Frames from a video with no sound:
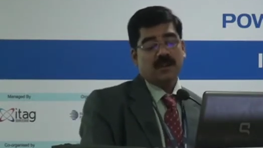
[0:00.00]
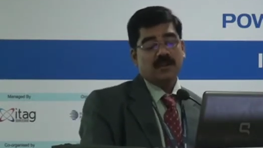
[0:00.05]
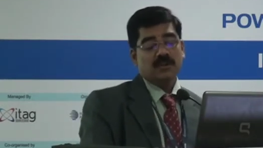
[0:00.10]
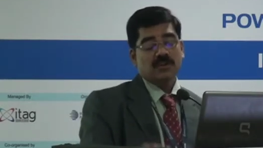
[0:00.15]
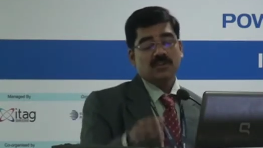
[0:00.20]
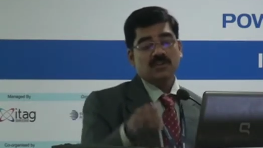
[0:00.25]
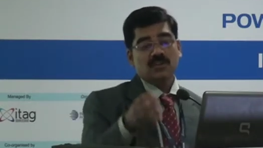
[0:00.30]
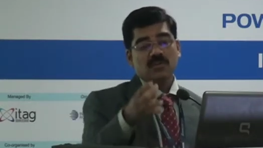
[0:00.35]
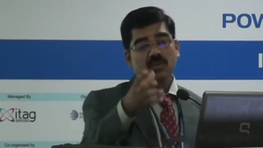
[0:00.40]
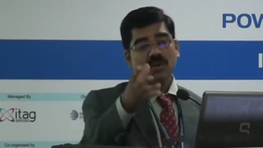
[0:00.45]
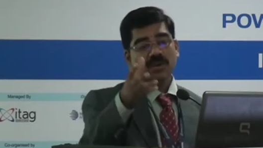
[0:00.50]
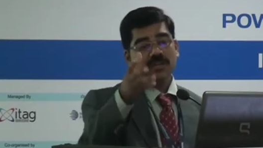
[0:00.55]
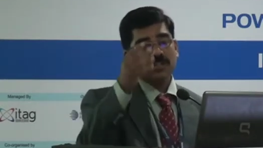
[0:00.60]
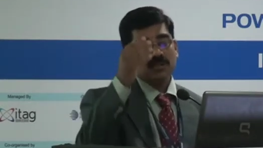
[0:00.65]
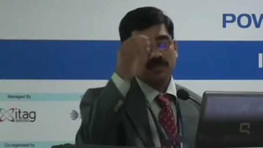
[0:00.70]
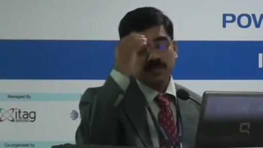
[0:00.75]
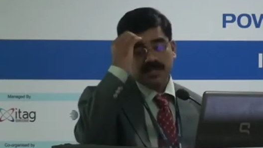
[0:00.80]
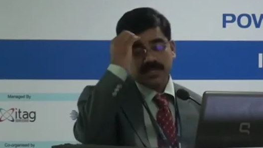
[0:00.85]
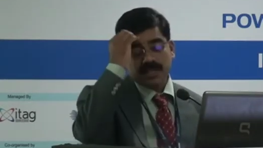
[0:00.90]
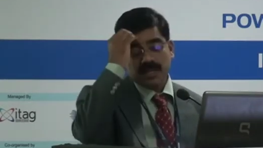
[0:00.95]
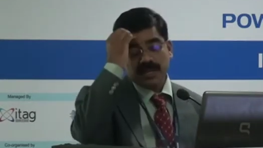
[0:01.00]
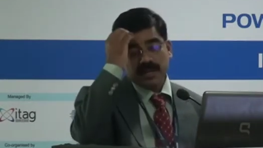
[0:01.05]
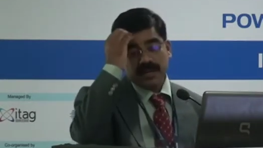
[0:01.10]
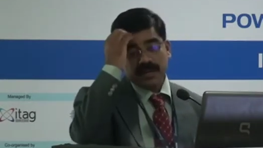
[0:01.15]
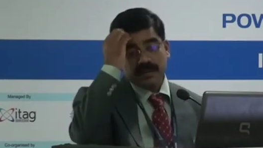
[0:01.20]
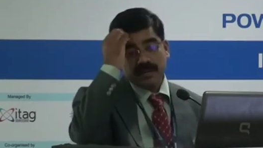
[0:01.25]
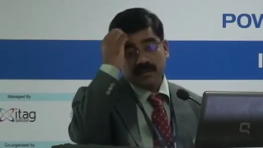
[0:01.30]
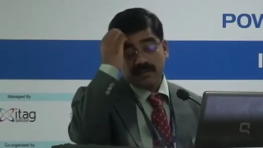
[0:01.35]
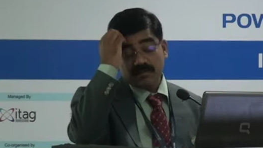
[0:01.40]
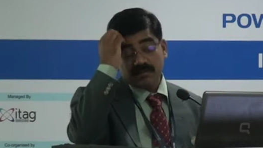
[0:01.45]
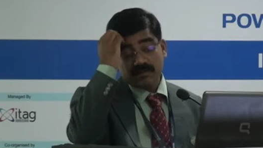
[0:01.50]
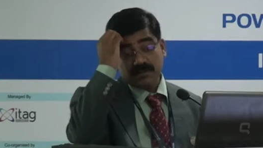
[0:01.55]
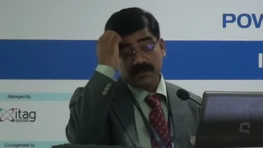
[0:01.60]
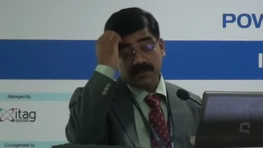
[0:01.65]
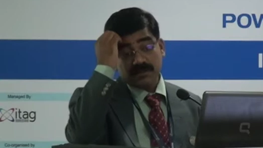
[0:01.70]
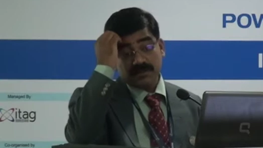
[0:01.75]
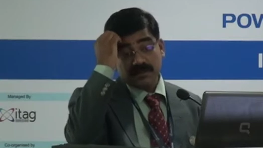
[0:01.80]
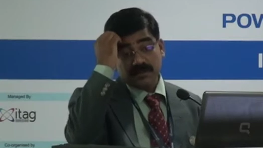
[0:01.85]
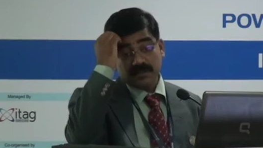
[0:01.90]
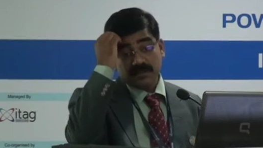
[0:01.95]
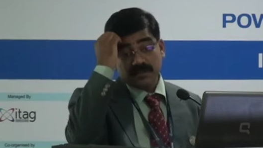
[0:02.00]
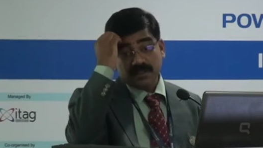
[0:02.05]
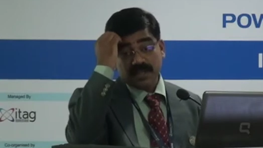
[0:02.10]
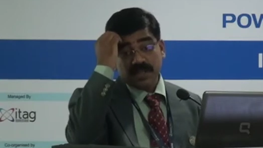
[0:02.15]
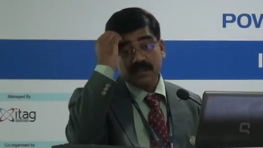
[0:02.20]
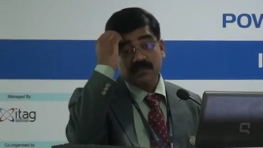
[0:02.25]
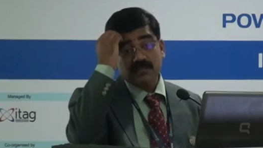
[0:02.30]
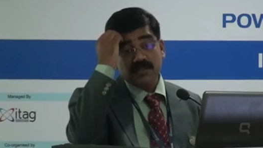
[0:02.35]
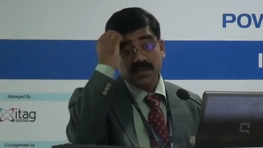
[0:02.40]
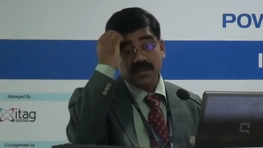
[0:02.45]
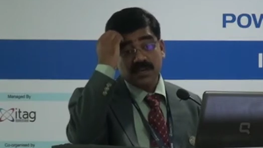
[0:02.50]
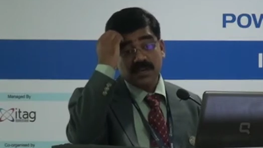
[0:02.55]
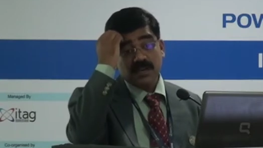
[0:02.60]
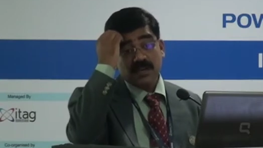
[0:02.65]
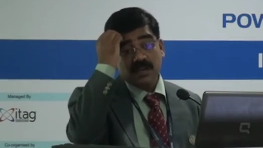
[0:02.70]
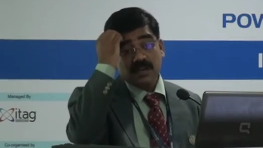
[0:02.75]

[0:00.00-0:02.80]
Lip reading: Do you know what is speciality of Taiwan?